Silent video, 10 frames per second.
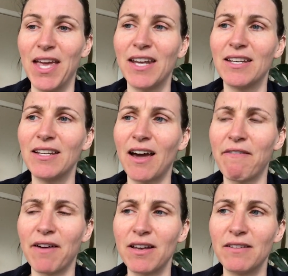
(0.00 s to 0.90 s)
And I
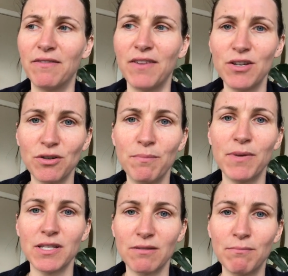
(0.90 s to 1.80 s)
find facial
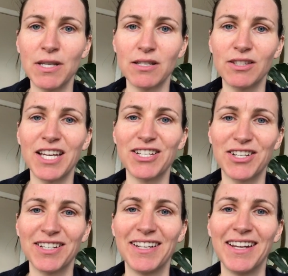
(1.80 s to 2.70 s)
muscle
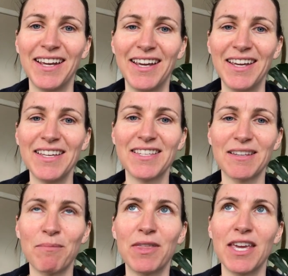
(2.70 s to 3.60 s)
tension is
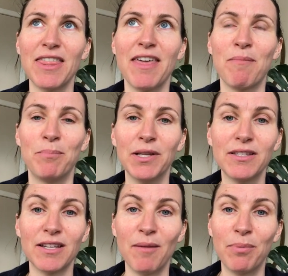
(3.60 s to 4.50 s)
something that
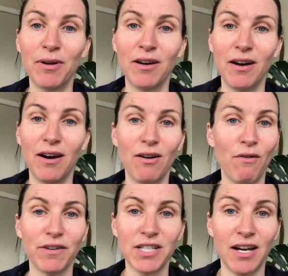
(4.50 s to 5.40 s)
builds up
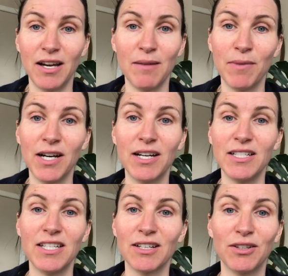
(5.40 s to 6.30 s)
over time
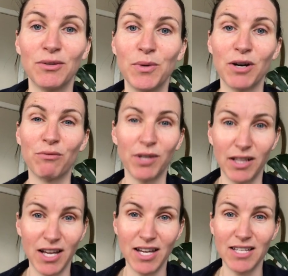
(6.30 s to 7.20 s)
until we don't
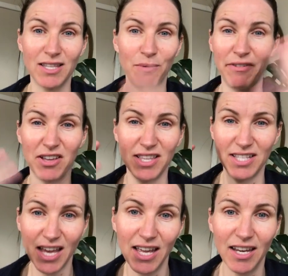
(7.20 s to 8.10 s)
realize that we've got this
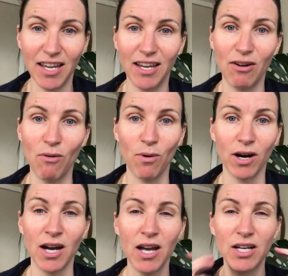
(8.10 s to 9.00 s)
headache
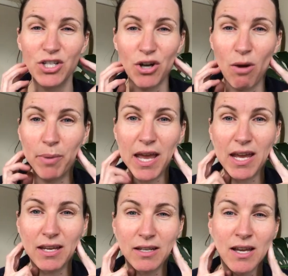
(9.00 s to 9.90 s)
or jaw
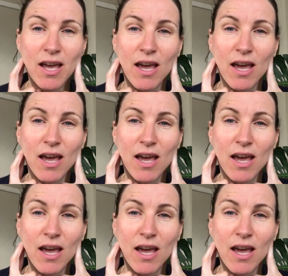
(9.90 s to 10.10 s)
pain,